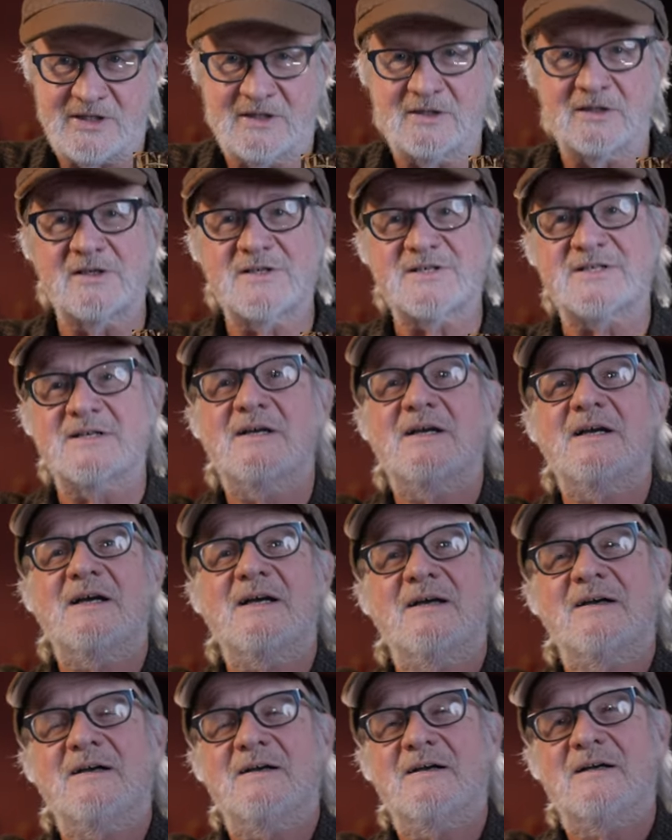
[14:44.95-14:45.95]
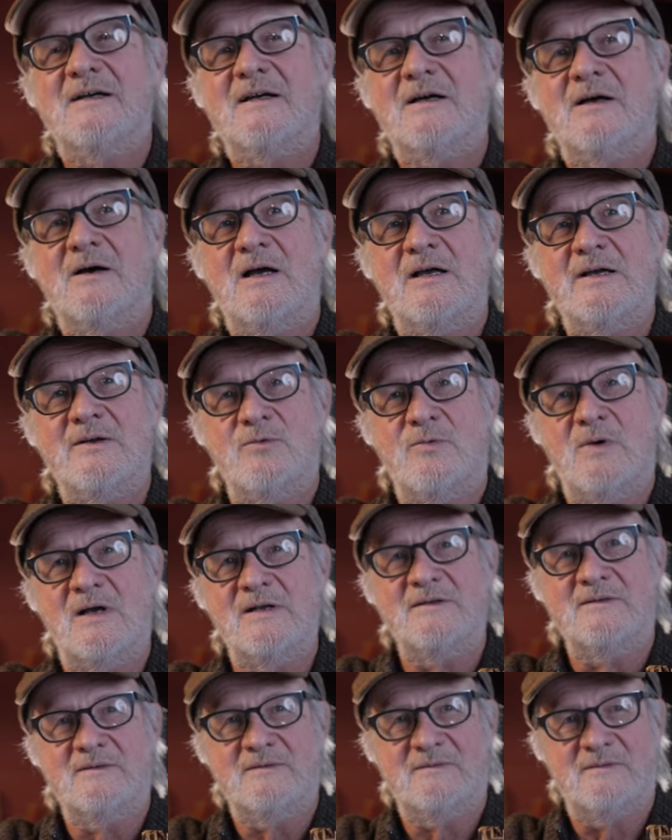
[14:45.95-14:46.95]
It looks at uh,
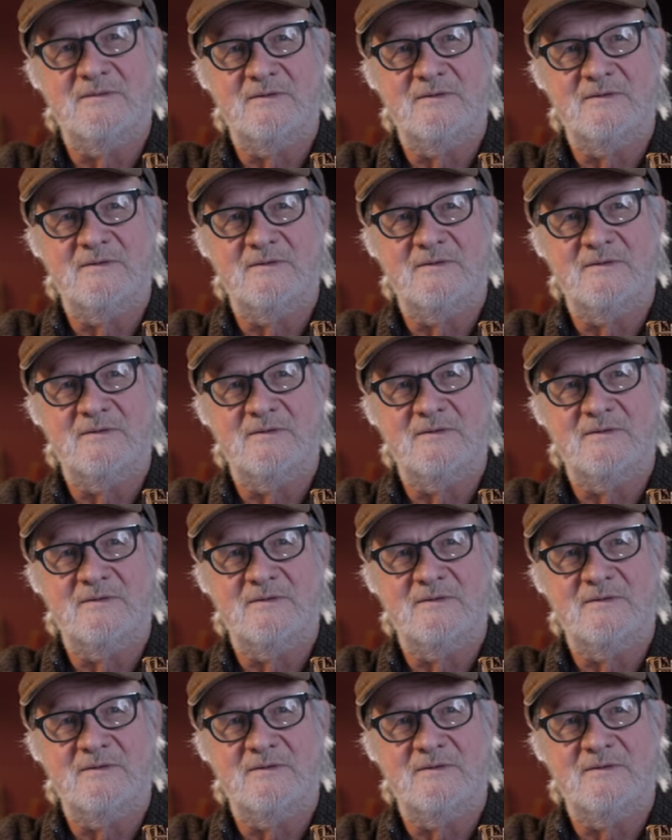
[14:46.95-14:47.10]
one